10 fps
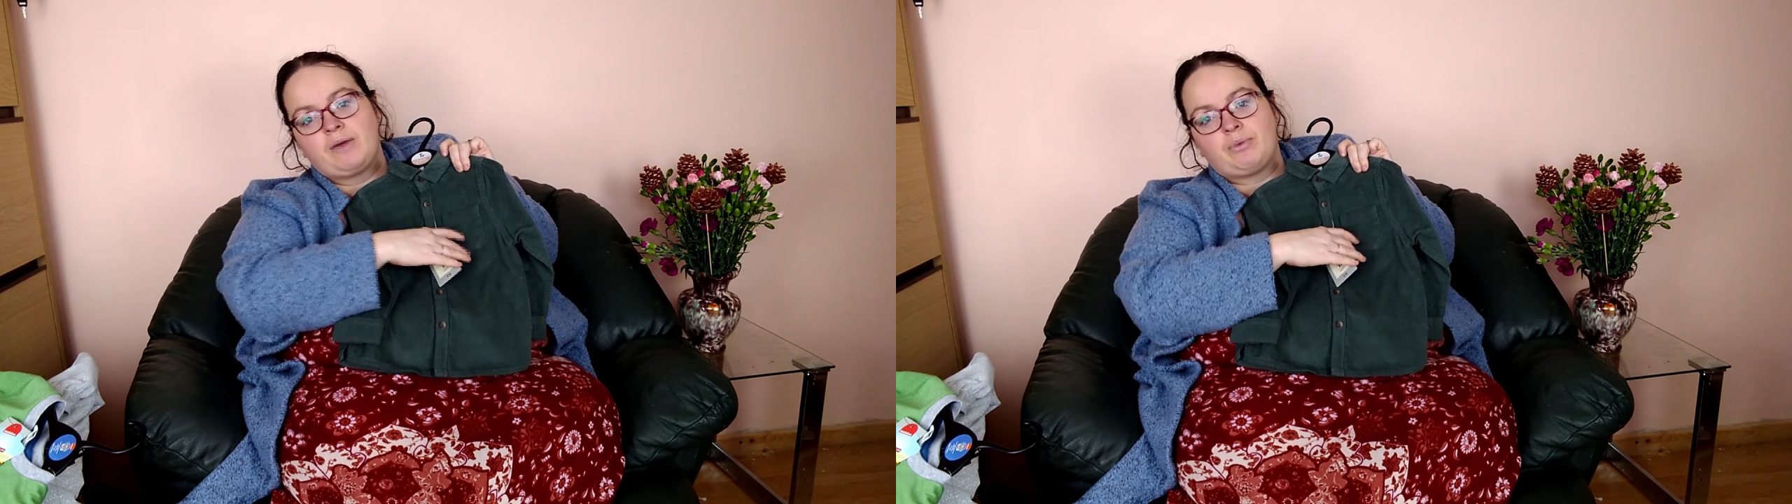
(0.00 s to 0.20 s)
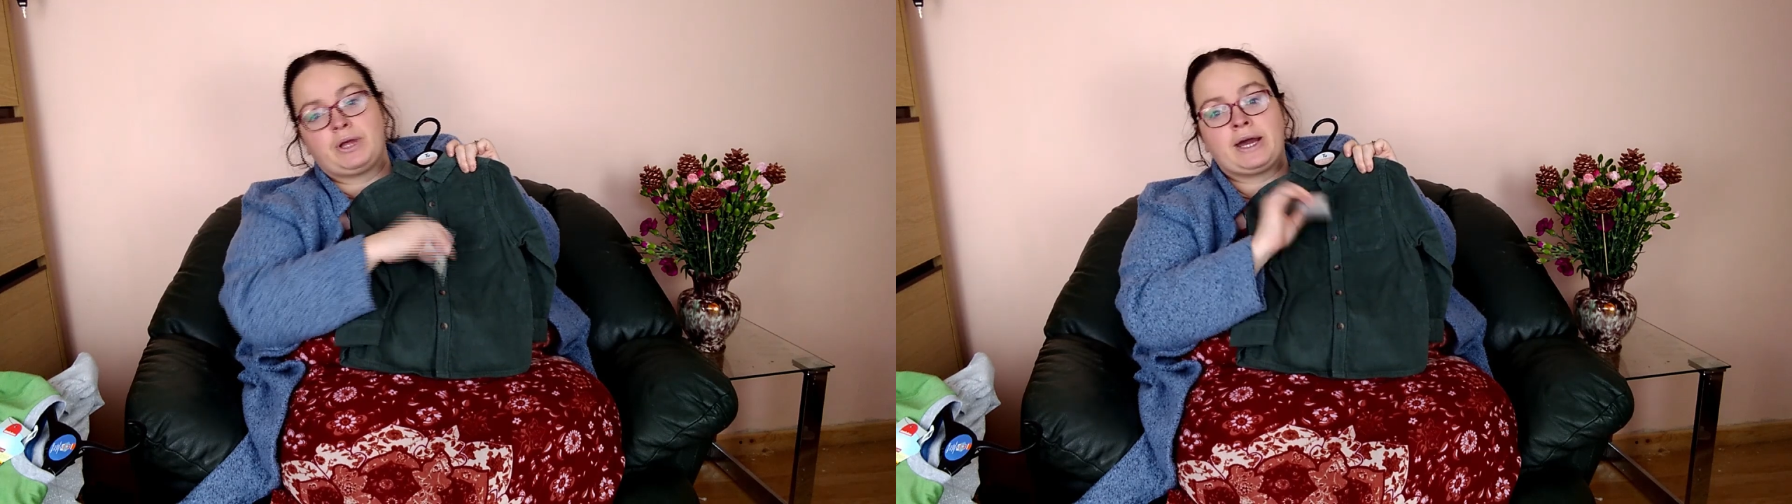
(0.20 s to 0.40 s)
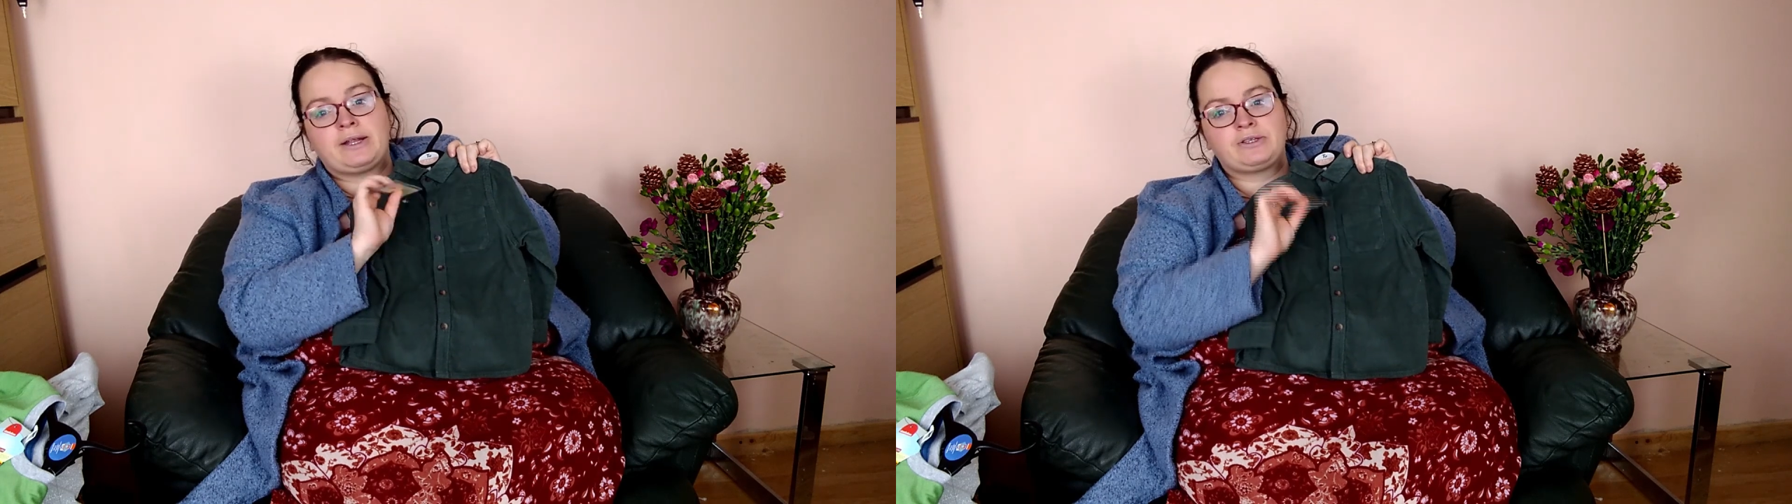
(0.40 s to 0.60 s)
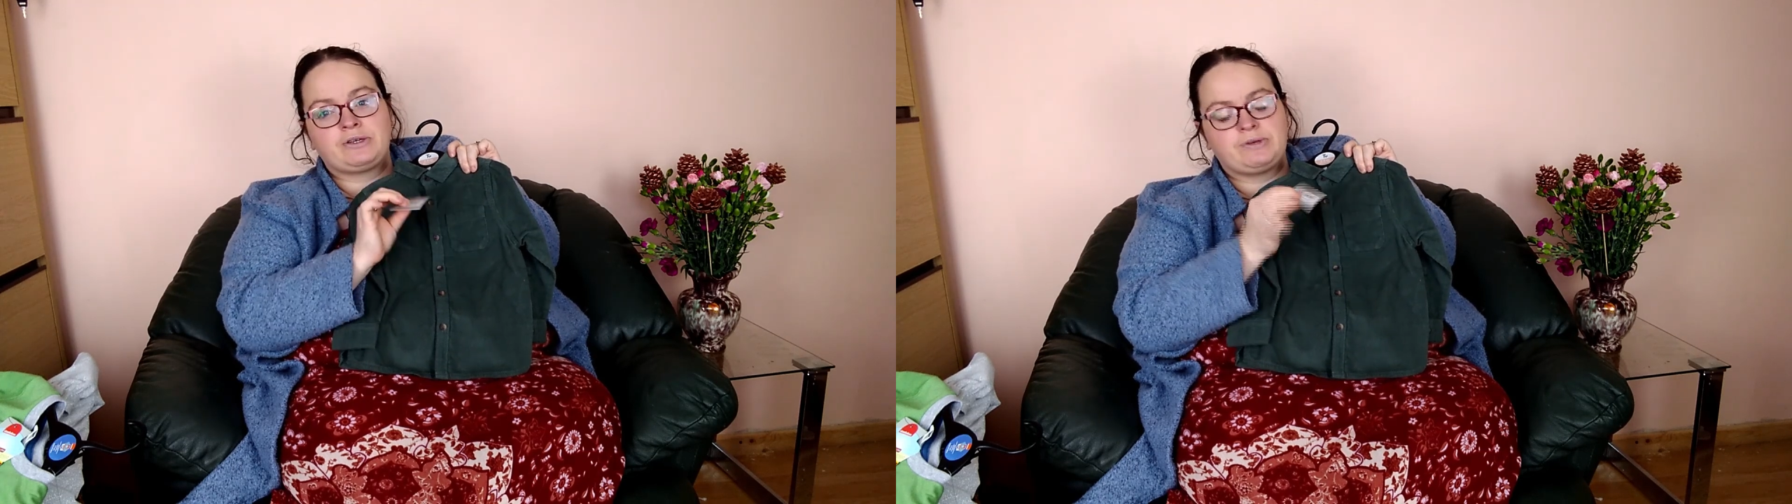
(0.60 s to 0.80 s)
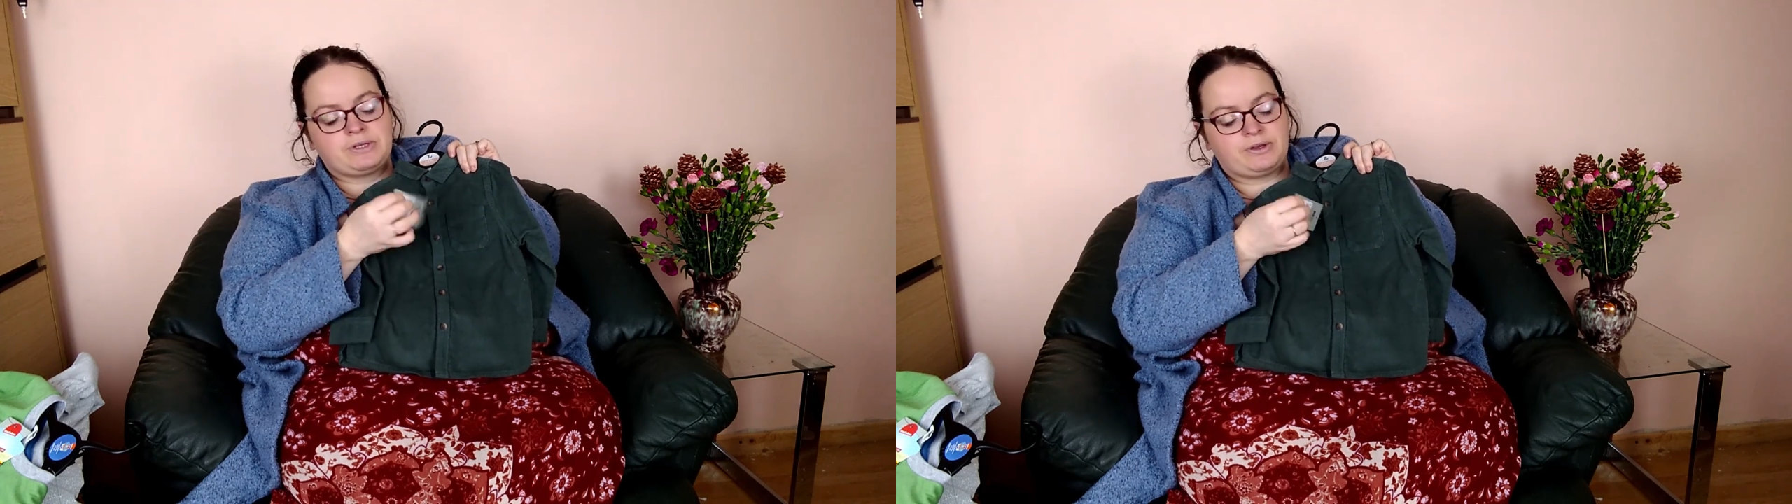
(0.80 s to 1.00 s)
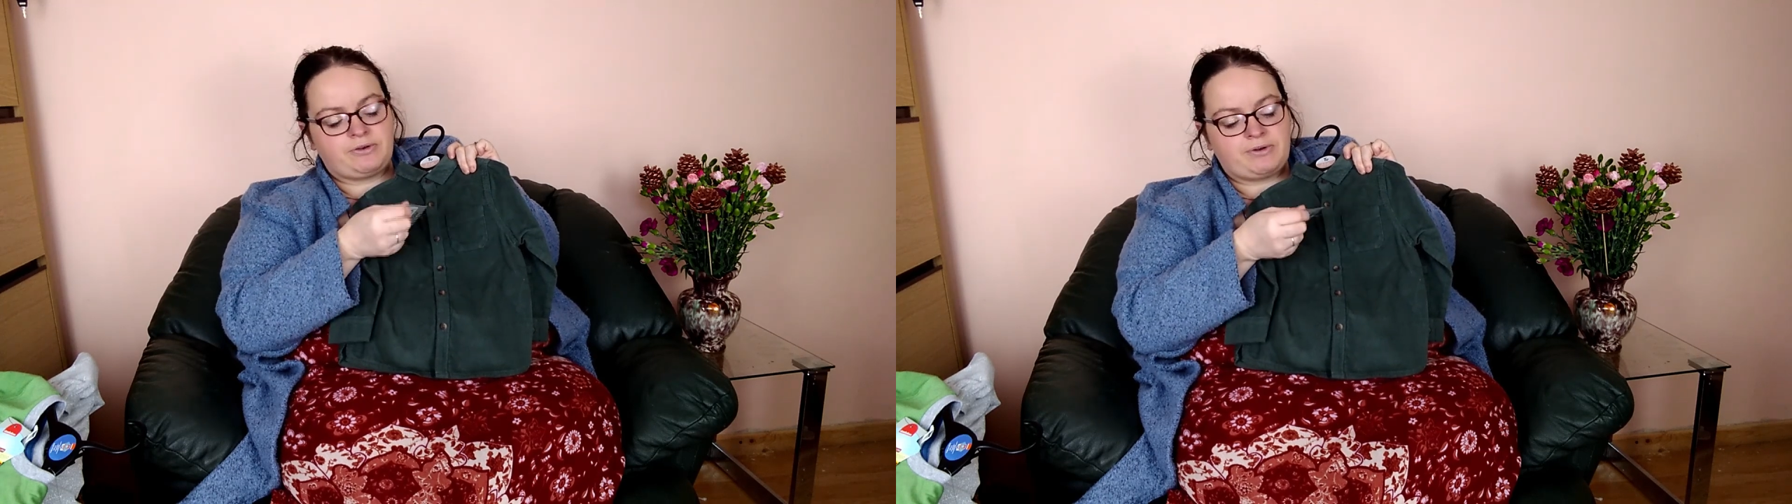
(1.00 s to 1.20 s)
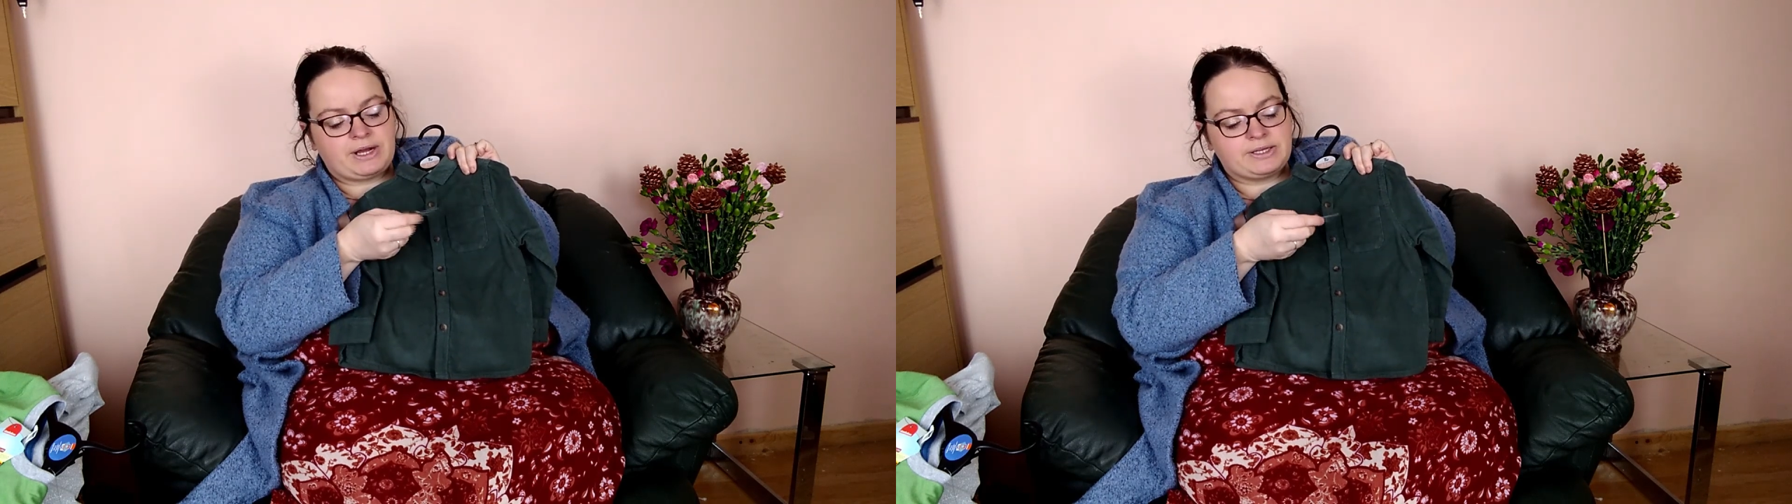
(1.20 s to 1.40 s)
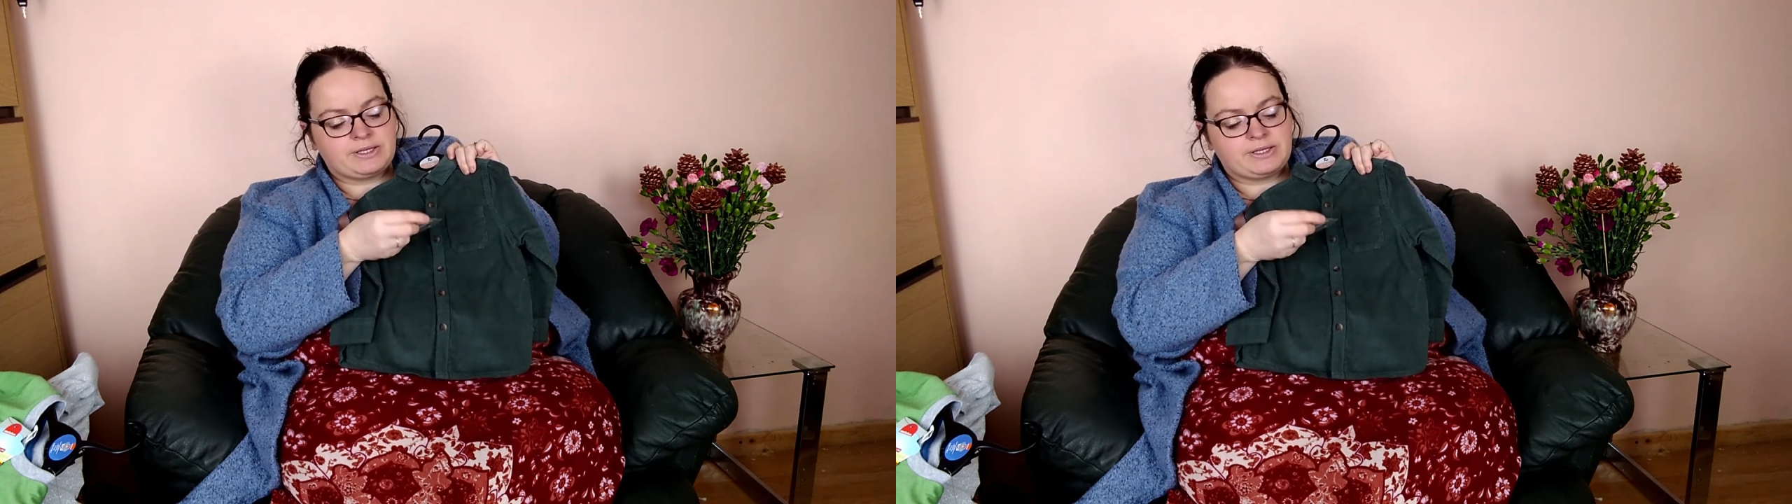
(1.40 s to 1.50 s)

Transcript: but I had two to three,